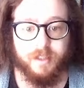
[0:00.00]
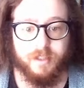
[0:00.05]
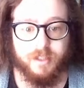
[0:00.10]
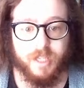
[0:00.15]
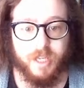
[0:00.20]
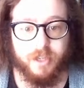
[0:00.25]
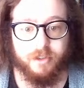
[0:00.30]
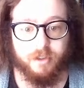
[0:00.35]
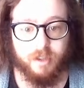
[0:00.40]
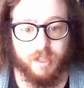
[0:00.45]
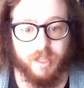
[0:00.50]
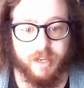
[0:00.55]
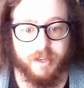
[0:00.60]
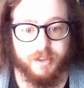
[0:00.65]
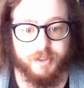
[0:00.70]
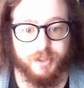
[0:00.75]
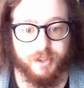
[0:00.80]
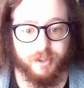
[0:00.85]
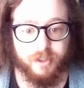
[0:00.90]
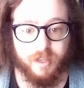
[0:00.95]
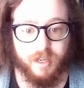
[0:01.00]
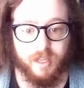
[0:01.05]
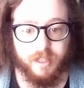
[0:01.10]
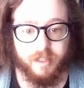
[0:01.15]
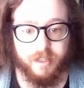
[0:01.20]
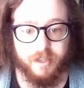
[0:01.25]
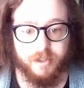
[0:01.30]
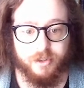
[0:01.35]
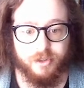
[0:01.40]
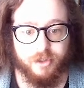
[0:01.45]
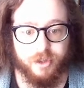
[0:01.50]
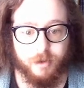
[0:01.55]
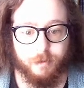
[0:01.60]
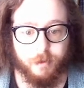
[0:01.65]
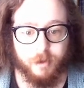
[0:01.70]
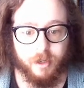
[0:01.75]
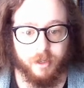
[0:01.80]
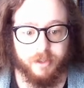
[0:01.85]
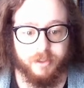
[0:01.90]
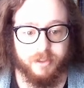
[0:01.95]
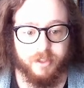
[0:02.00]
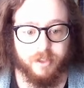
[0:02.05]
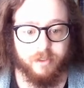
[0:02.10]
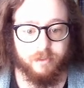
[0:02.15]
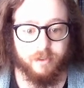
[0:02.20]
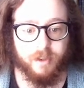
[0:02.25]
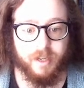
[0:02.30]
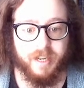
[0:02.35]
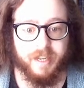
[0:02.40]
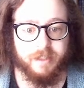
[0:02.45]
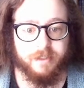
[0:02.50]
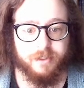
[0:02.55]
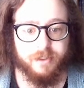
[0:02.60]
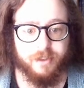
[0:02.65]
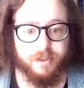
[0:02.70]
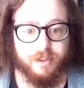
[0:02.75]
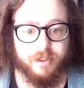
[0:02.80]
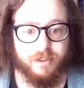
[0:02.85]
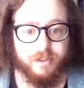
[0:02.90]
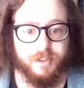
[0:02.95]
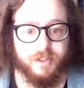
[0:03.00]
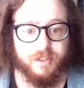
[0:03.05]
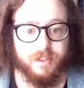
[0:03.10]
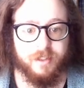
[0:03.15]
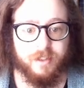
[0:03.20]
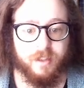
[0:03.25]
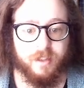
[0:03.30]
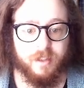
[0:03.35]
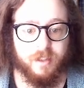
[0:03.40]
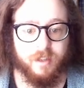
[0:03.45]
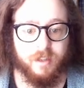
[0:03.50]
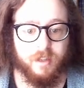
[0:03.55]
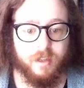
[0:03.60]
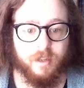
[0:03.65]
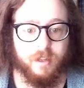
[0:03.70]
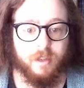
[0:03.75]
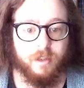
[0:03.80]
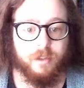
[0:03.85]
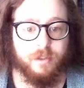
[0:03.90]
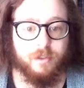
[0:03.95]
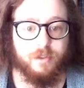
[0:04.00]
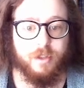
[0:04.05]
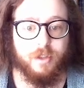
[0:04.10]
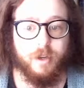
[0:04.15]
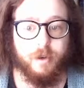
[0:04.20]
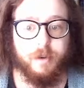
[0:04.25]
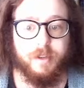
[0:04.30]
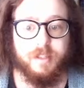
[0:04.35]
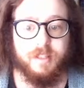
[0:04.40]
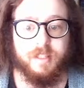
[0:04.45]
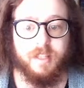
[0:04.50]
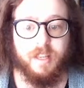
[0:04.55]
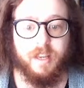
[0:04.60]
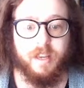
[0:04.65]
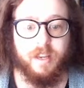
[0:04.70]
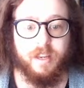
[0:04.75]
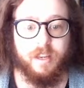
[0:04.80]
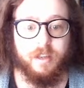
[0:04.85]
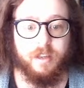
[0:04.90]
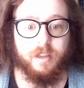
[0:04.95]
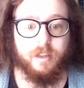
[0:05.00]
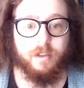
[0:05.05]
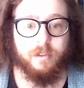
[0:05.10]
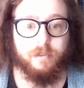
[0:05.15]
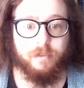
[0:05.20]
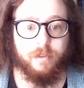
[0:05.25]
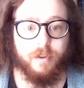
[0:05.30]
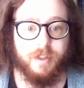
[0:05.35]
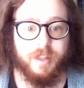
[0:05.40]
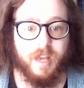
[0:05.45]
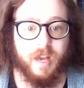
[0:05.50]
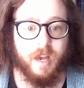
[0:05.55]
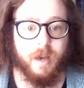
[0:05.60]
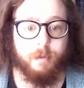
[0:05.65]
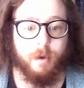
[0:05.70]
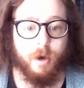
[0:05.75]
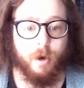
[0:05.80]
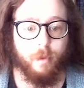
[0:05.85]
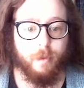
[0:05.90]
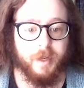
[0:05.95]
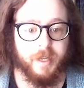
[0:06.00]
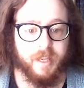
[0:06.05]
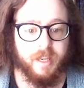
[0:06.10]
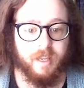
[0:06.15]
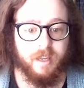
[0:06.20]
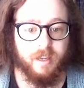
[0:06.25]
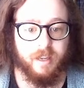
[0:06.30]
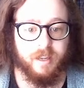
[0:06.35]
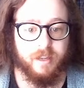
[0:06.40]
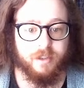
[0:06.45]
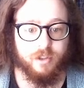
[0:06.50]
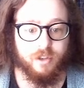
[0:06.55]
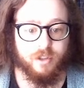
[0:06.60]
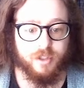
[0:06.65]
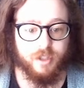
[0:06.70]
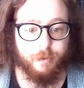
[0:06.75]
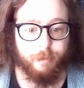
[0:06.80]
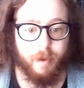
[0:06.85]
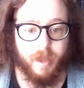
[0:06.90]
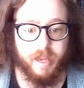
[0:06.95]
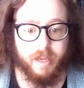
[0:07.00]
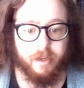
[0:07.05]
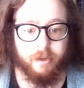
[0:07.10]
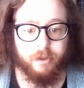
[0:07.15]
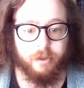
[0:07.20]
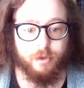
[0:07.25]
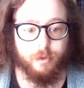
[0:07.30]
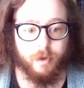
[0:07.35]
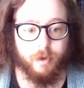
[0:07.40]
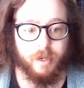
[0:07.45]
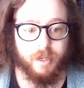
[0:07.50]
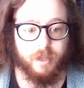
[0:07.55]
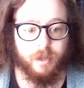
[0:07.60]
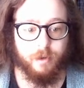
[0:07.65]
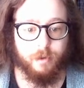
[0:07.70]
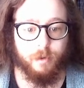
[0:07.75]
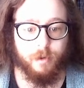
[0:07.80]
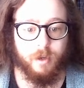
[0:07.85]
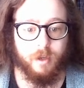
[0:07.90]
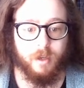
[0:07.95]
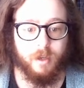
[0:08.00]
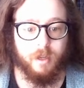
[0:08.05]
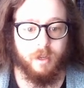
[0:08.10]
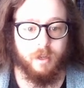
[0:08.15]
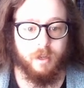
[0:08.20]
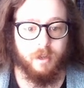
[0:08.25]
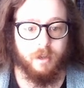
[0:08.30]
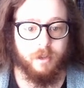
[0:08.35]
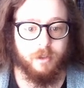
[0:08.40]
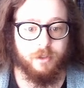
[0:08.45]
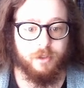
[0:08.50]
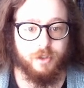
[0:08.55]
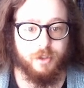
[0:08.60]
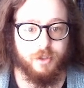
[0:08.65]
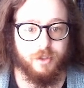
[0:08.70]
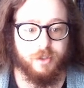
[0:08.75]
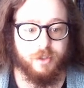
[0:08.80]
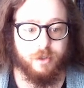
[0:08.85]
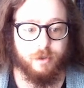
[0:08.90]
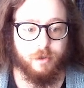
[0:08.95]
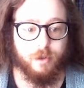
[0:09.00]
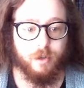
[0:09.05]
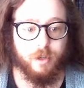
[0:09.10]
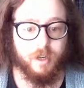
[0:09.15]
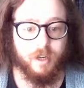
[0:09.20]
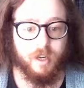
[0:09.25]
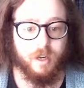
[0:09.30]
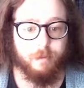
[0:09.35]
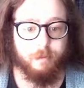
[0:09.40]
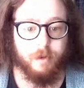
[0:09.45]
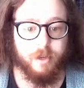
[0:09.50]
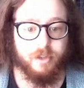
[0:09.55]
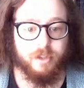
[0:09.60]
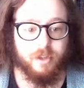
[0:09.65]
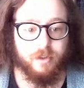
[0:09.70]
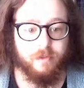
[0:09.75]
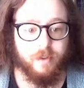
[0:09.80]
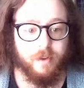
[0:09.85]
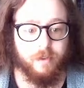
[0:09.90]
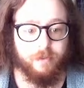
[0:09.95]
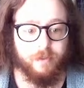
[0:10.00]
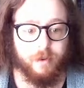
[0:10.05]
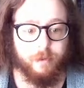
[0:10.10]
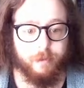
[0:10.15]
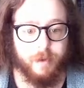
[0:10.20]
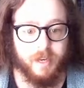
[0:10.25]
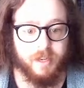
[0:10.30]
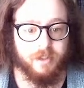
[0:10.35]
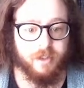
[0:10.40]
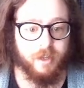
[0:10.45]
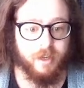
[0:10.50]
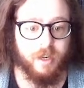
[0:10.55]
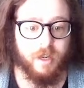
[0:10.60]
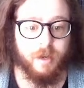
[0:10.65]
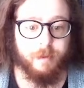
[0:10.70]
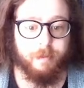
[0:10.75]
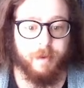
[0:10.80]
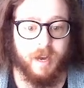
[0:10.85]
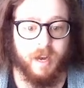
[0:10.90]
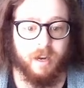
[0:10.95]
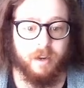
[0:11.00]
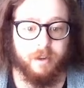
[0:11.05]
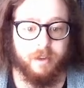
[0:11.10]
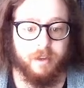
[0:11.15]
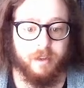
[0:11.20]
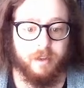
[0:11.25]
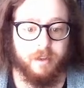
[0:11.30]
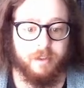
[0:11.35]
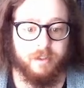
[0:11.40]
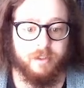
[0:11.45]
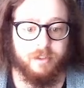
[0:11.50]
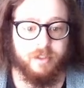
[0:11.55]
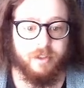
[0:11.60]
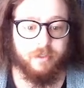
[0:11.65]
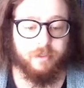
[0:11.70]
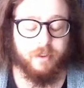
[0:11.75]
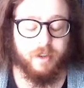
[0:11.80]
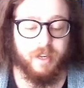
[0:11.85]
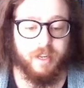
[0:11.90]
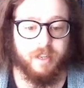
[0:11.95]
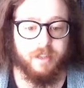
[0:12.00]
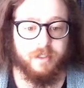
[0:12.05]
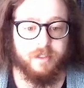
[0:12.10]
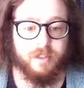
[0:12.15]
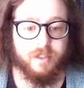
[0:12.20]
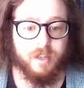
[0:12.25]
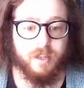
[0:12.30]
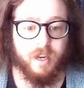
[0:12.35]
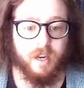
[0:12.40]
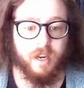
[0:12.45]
centralize your knowledge, no more hunting for answers. So it's like, for them, a wiki is just a page where you store a bunch of information about different,